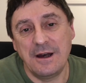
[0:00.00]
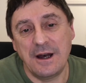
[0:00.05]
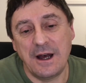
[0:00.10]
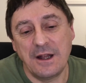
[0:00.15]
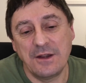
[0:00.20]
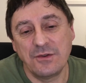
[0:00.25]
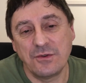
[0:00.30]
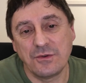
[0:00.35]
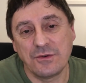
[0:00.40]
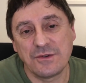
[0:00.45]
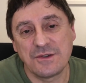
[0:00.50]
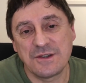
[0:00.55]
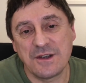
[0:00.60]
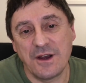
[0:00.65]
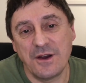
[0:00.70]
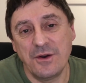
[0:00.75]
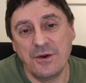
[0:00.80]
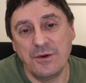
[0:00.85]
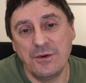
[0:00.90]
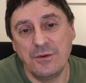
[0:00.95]
and
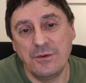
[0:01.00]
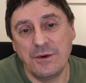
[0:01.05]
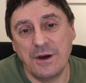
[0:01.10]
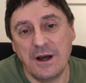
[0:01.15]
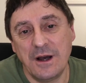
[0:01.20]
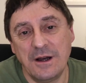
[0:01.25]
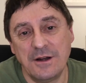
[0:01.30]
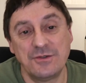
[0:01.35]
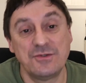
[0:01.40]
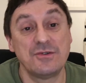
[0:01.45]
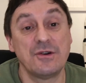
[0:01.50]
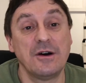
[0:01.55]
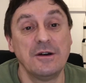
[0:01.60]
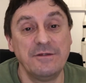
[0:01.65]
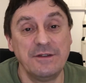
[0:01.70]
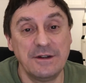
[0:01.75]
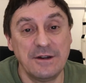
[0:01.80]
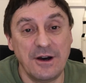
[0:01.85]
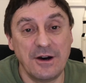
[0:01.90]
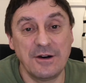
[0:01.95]
also
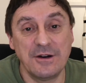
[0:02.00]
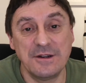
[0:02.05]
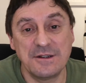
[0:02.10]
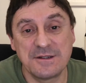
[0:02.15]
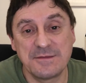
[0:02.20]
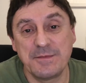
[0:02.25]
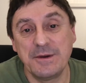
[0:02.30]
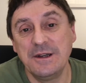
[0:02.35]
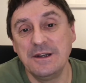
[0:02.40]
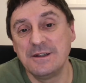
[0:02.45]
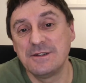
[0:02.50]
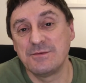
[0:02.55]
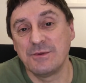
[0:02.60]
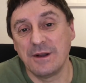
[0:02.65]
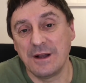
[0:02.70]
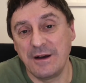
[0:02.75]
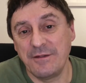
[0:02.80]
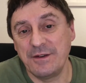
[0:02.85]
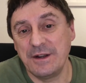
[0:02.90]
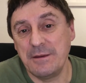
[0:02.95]
driving at higher speeds
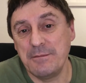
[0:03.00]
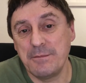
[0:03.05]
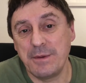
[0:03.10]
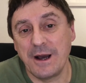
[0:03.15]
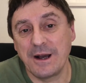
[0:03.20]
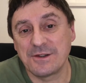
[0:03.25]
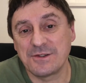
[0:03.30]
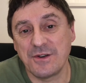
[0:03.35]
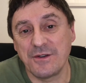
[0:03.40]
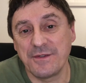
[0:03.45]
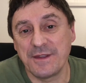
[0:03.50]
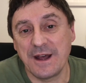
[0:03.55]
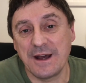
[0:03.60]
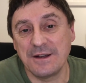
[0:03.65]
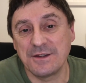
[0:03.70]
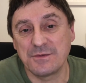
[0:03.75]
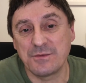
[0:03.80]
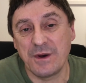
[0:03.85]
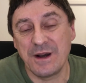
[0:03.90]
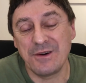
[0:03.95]
will have an impact on that
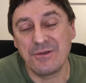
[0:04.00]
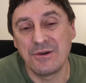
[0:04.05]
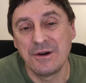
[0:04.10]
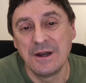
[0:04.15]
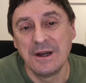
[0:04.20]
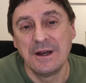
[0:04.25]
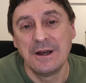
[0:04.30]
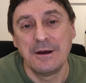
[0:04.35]
as well.